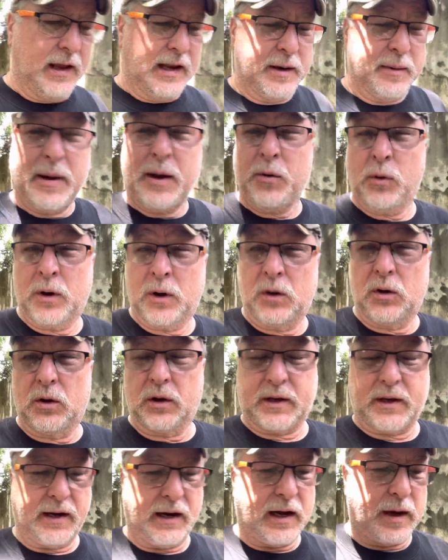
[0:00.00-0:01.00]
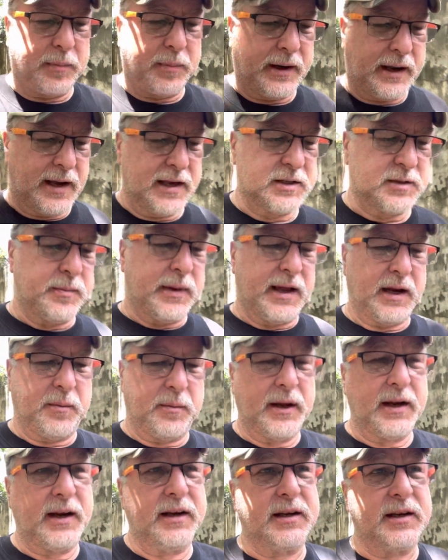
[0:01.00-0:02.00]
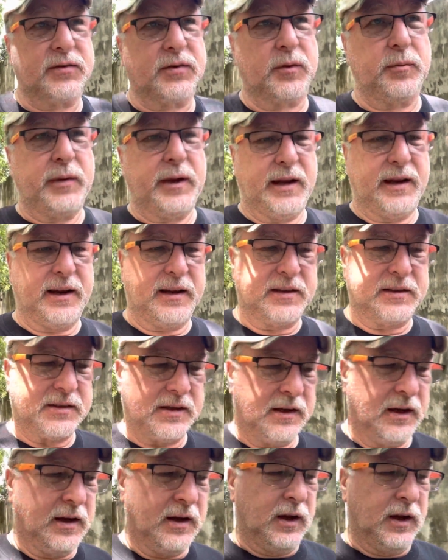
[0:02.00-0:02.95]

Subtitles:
You may want to look it up. It has many different meanings,